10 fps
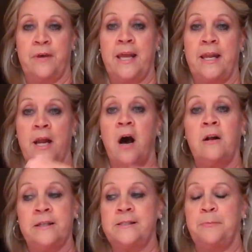And it
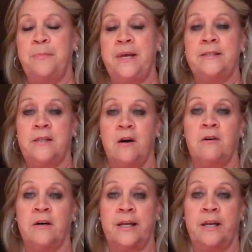all is dependent
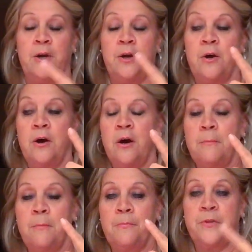on
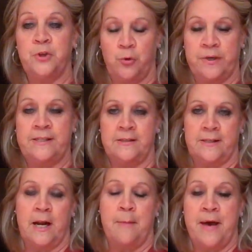the choices
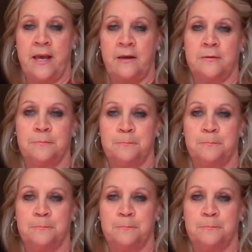that I make.